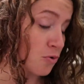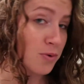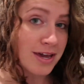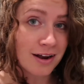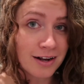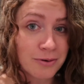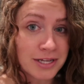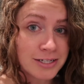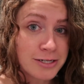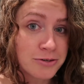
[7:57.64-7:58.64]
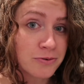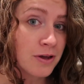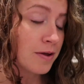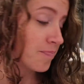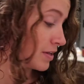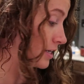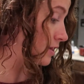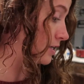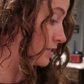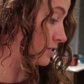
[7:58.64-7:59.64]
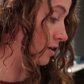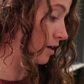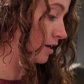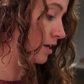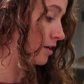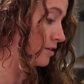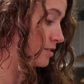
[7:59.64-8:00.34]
we are going to eat this on